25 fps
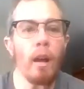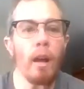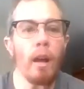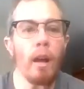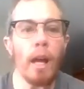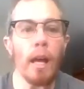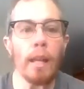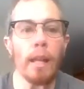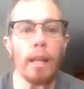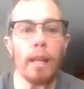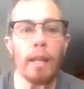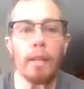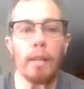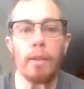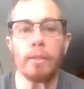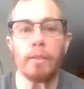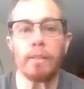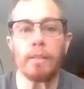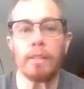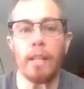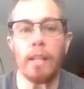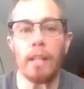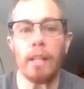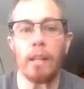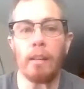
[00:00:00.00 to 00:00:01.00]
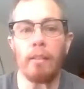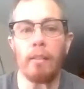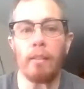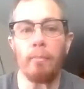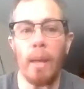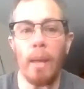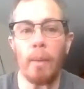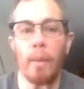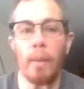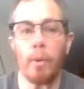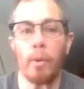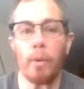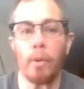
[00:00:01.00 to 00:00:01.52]
i got a new set of
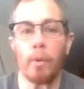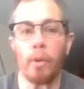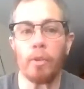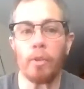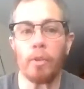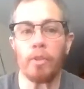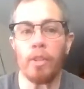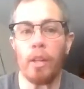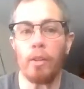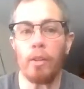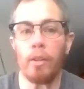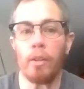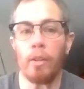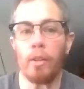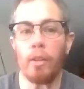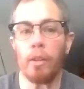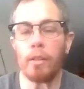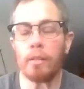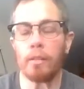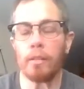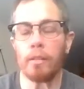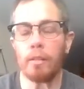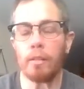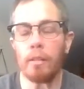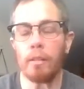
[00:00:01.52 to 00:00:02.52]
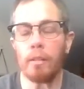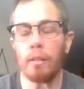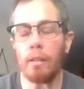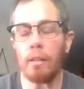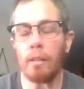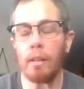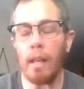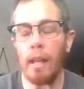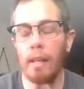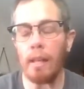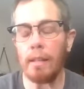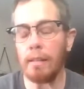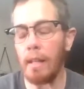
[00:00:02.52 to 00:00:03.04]
bamboo crochet hooks
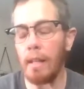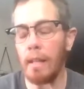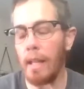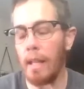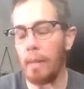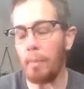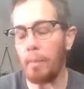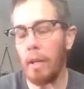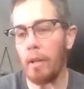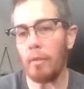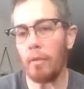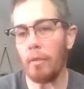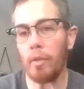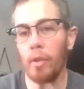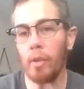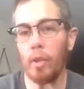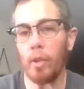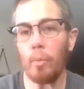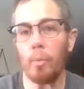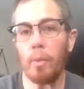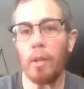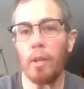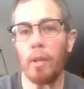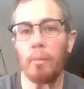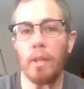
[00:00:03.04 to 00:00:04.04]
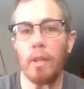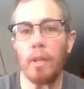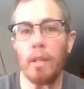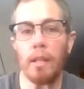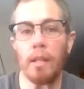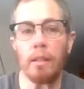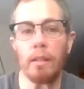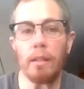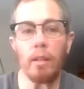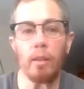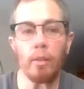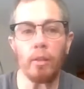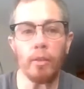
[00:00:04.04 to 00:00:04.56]
and a pair of aluminum knitting
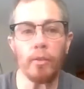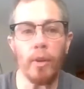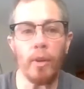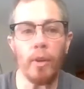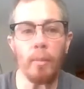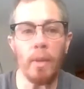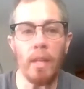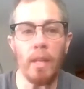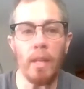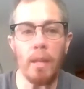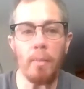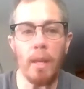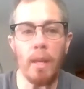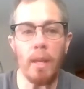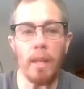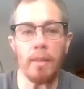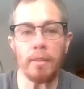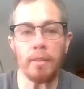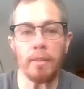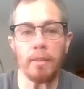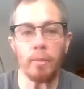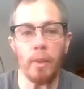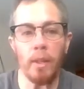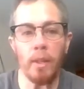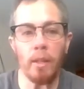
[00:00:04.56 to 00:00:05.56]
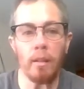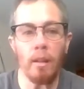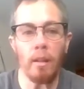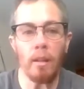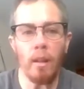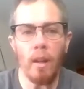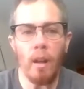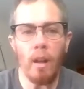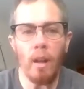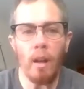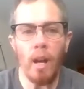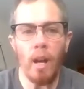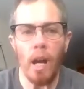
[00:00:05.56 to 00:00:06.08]
needles from eBay this week.
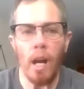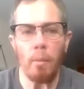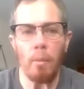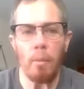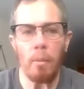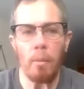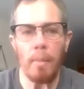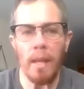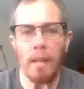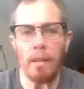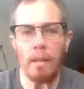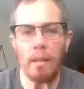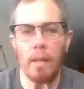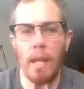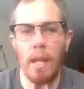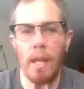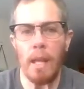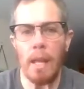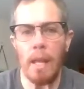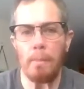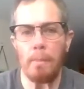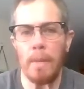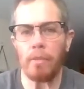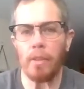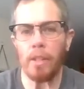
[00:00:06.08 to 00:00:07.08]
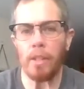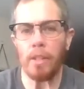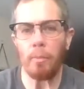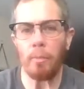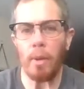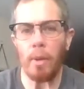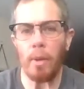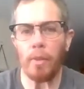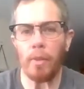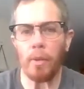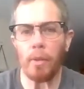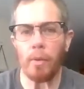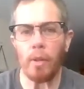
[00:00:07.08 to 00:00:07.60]
I'm a bit ambivalent
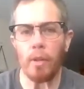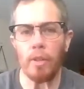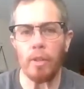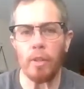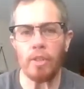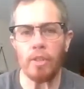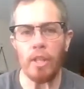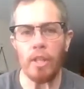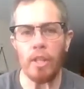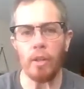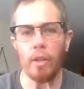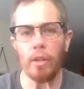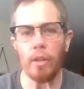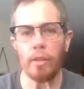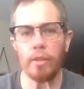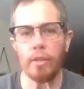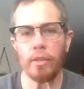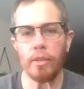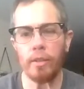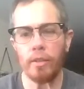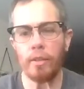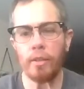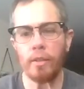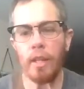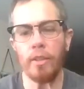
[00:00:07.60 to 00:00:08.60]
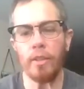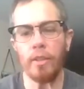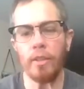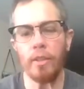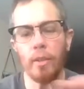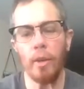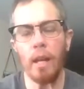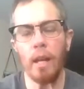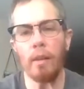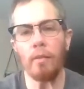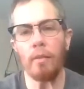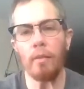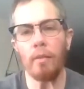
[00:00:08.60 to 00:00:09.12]
about the crochet hooks. They do
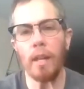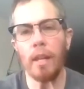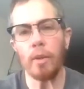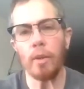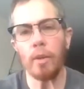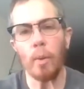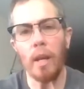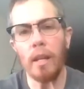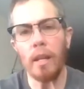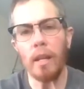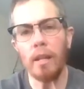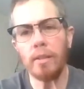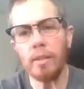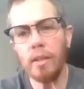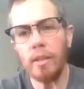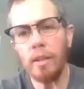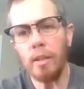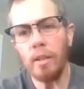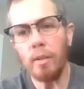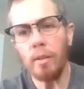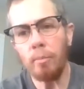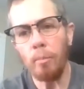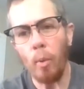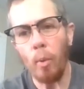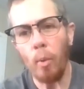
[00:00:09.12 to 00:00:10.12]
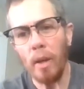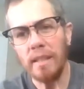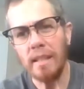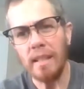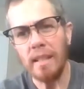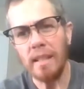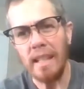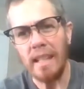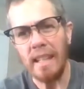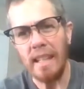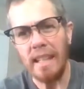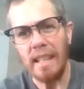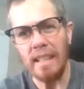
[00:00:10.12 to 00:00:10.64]
have a great
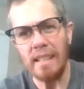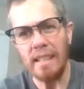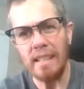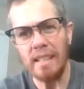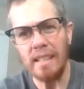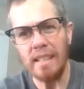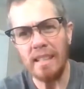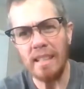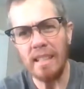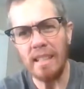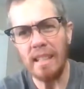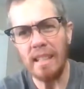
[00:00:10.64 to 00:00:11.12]
pointed end,